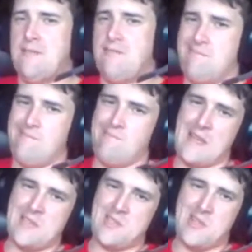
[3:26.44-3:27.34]

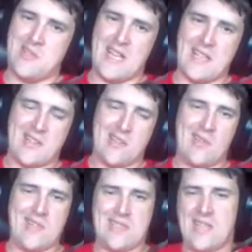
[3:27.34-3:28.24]
Metro is not the
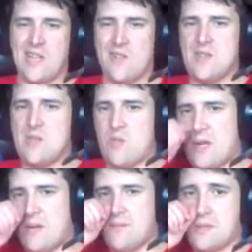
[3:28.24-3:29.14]
greatest coverage where
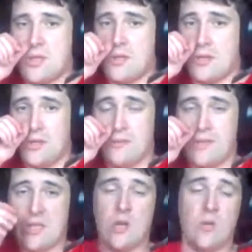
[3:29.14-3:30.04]
I'm starting going to be
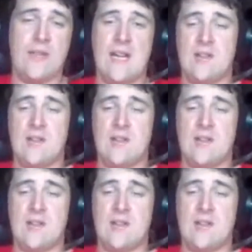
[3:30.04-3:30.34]
going now,